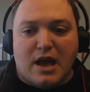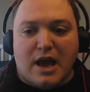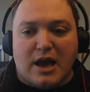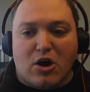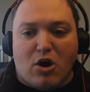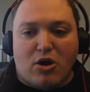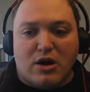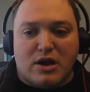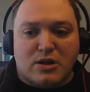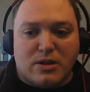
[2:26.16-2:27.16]
and
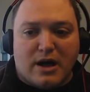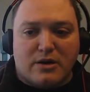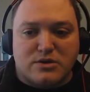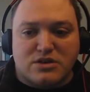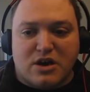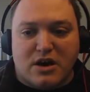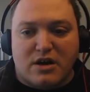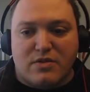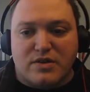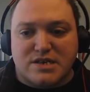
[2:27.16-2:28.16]
allows
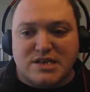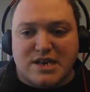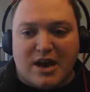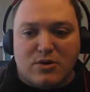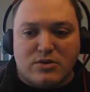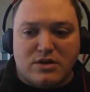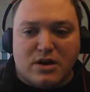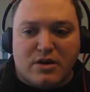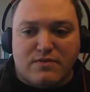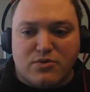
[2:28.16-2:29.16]
the sound
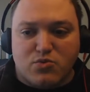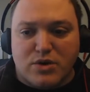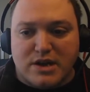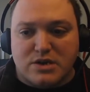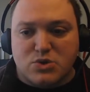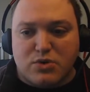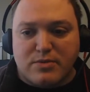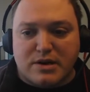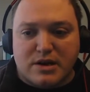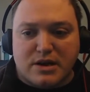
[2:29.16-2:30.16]
of the rings
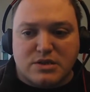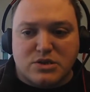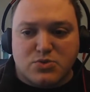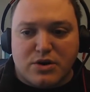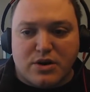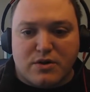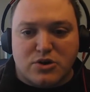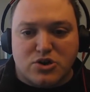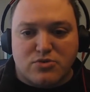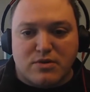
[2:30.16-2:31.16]
rubbing against one
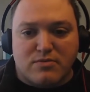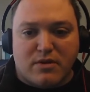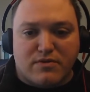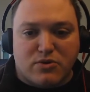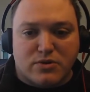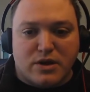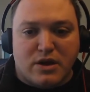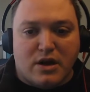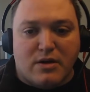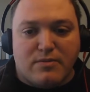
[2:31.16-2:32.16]
another to be muffled
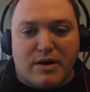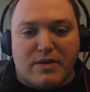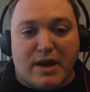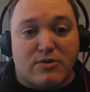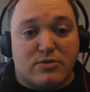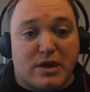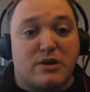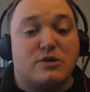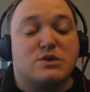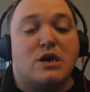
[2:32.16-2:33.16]
by the outer
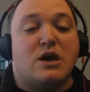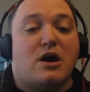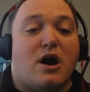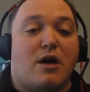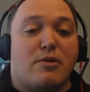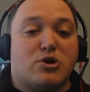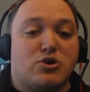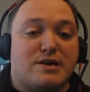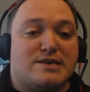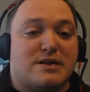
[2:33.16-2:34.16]
layers. A
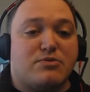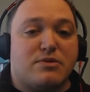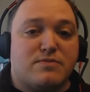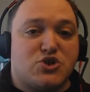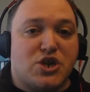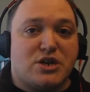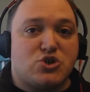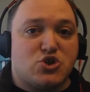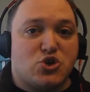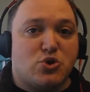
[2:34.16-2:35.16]
good example of the chain
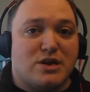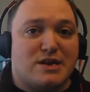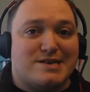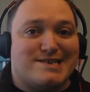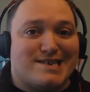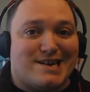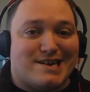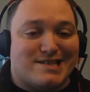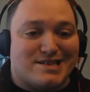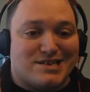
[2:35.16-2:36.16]
shirt is
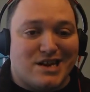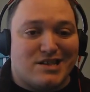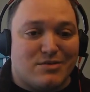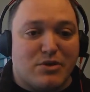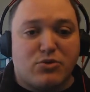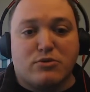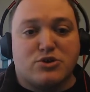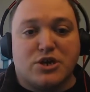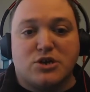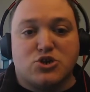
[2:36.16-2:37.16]
the mithril
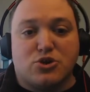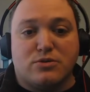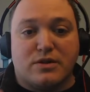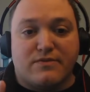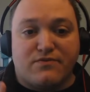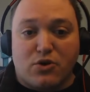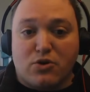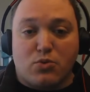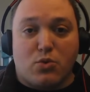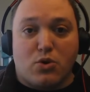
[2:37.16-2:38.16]
chain shirt that
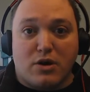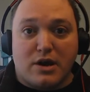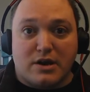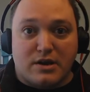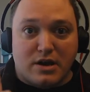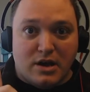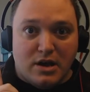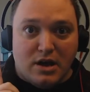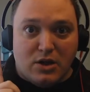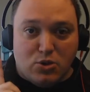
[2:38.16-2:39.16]
Frodo wore in
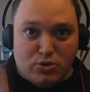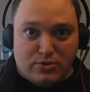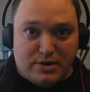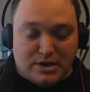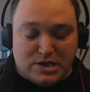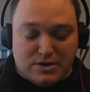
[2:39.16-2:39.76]
Lord of the Rings.